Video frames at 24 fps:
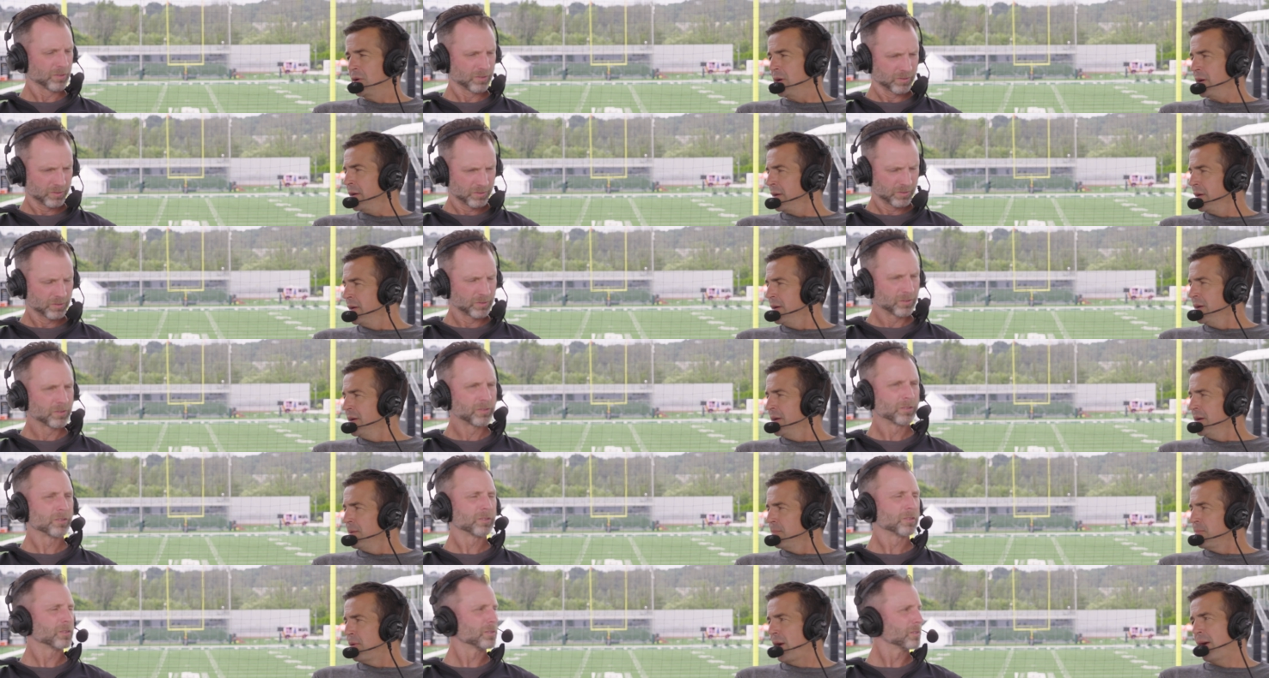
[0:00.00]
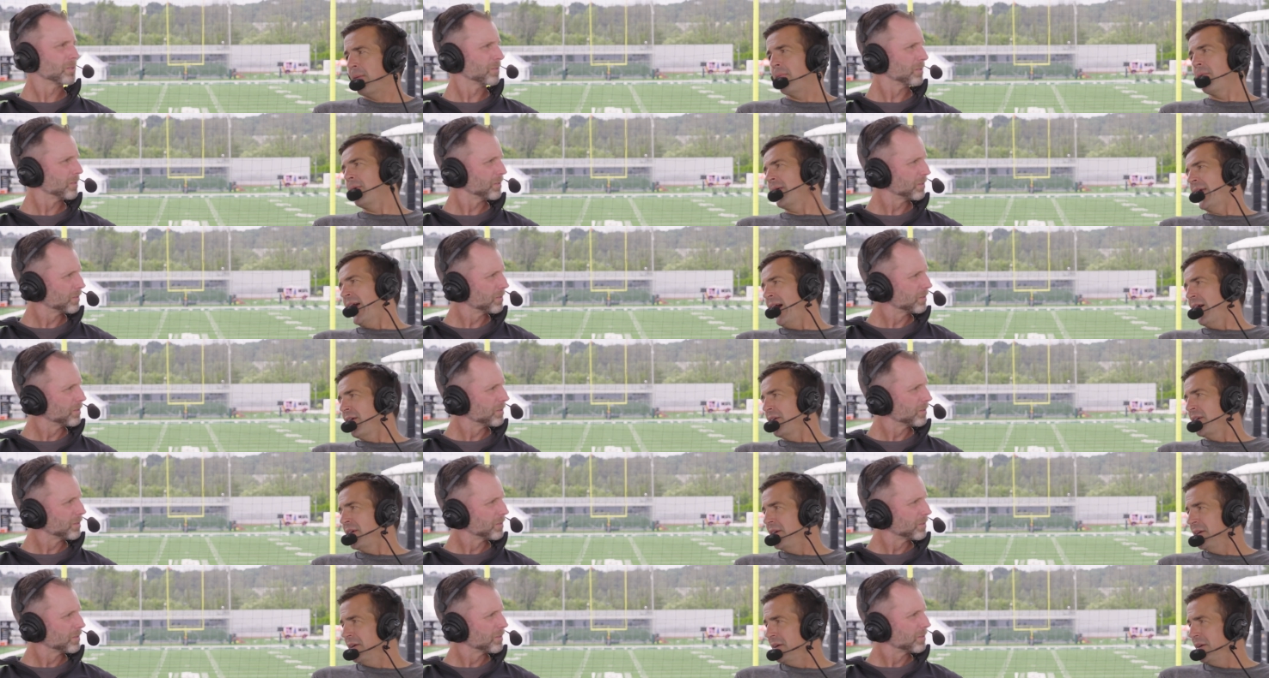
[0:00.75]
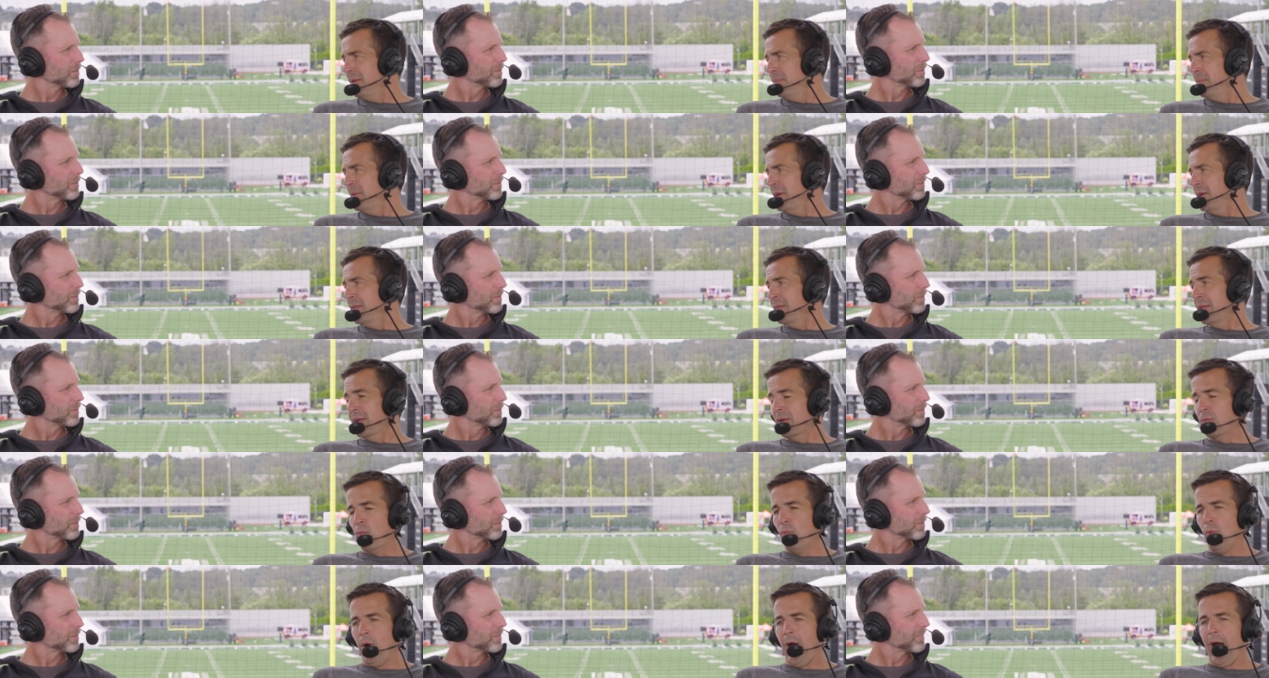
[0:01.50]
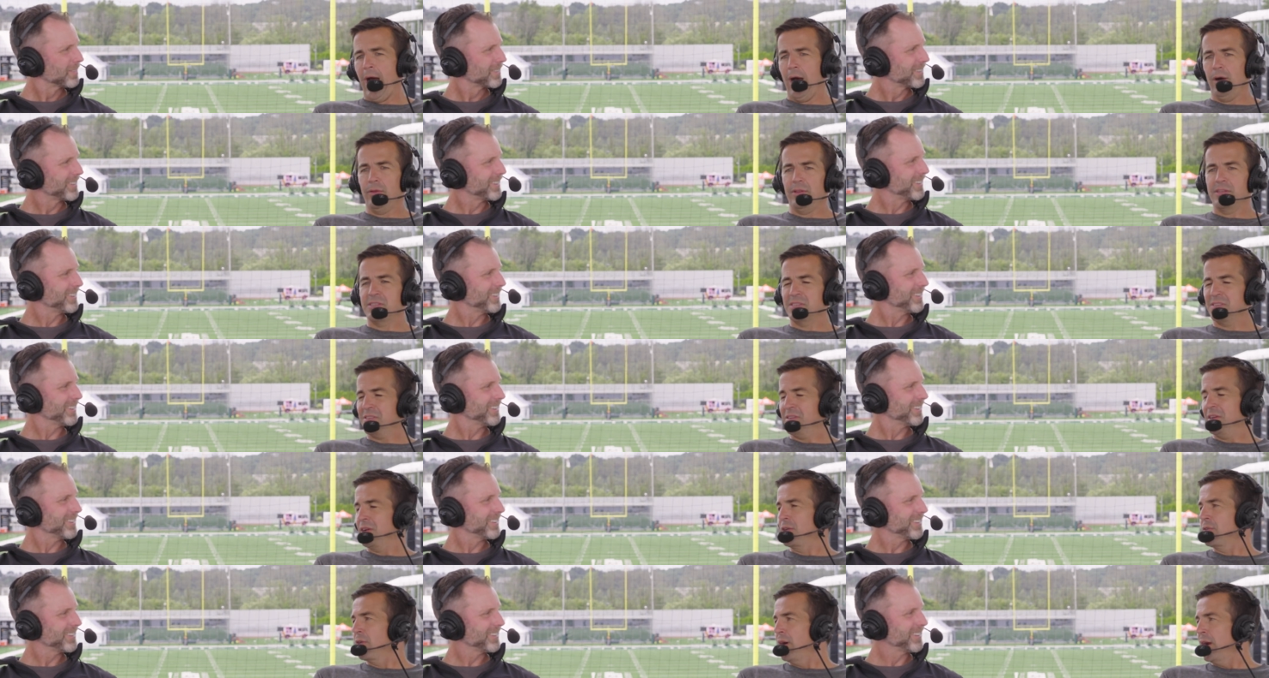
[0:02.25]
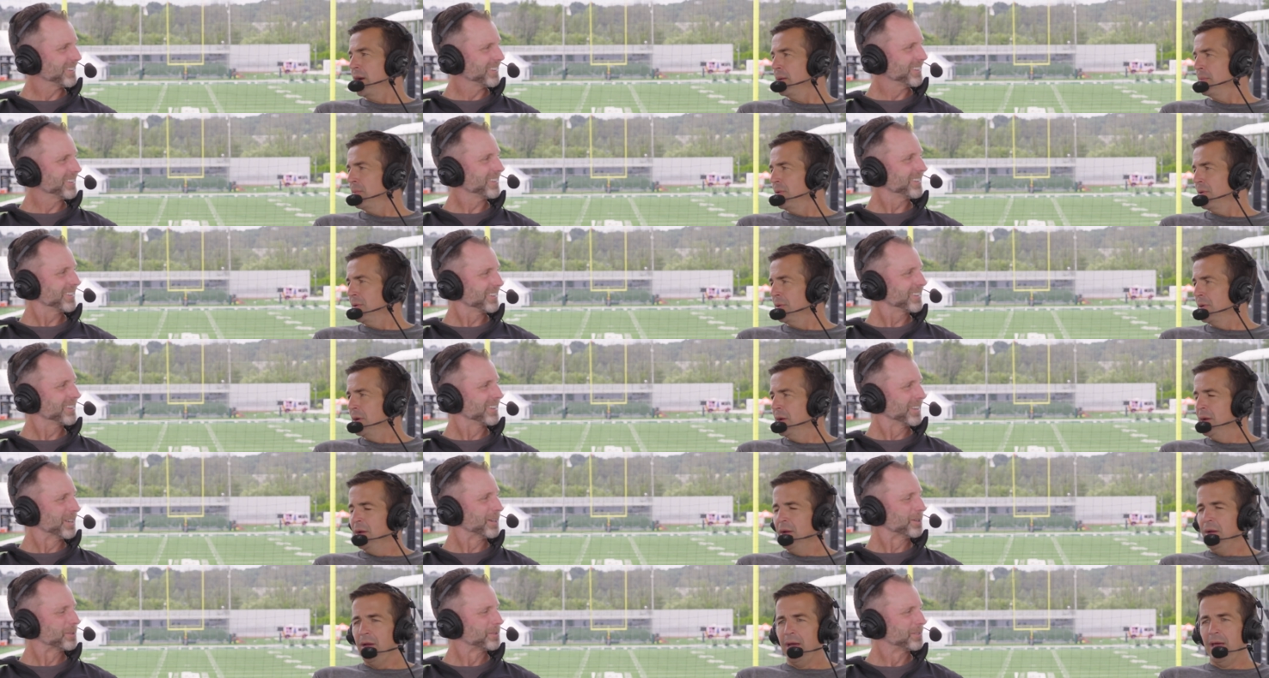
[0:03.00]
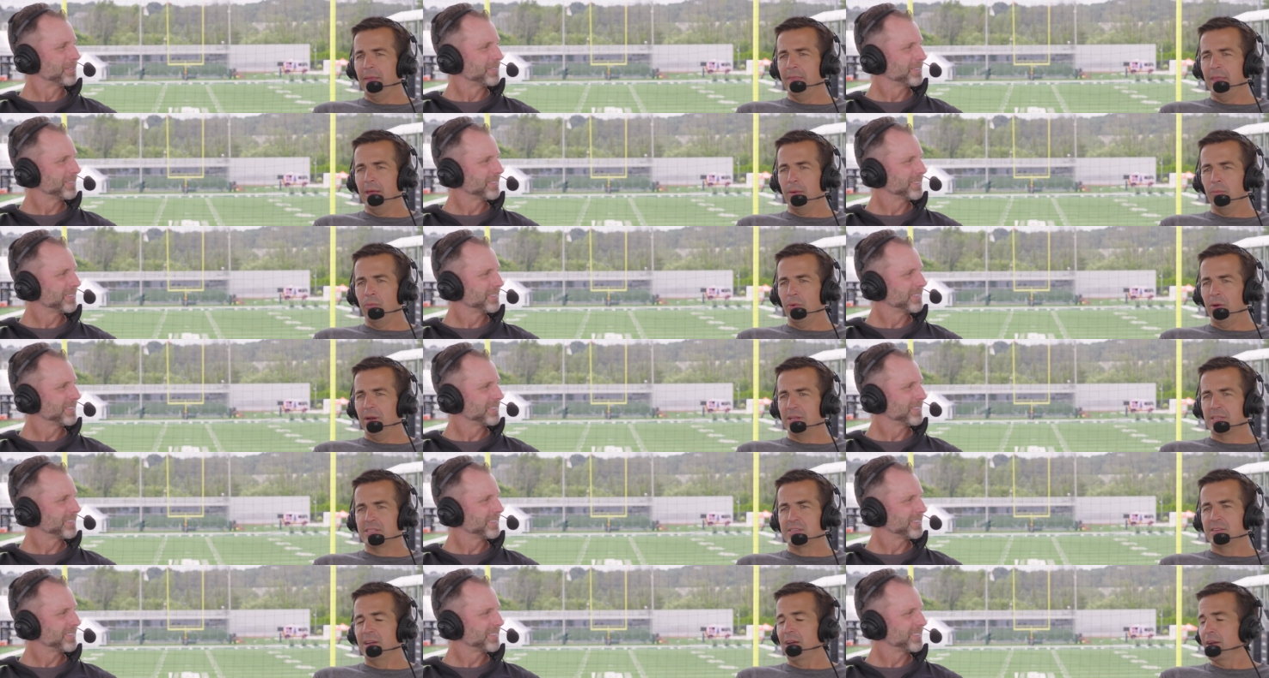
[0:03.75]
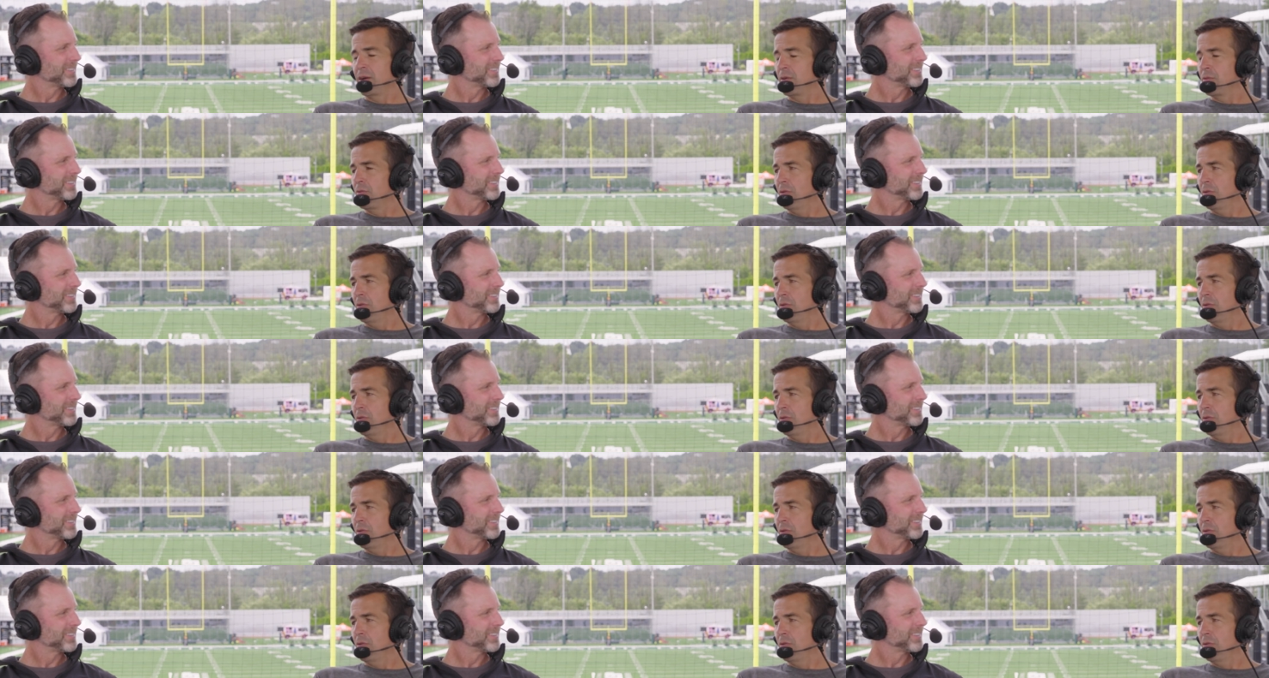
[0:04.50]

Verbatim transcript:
Speaker 1: are probably out here and being like, wow, this is incredible. Yeah. And then when it's not a